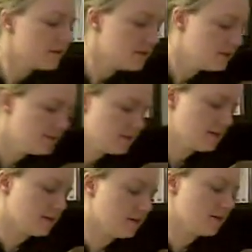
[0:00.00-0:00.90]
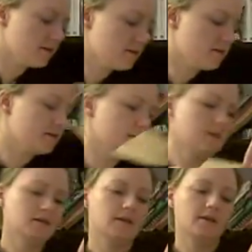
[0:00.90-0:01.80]
Let's see here.
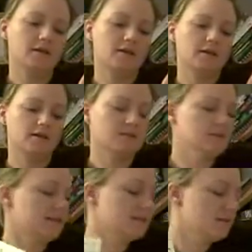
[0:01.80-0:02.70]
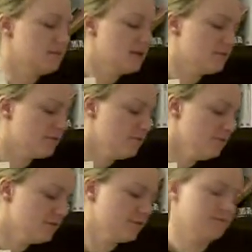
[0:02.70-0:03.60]
Here's a September
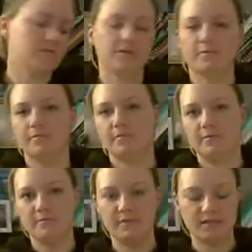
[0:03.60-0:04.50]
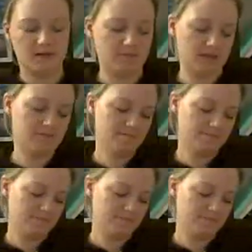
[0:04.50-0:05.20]
from my timeline.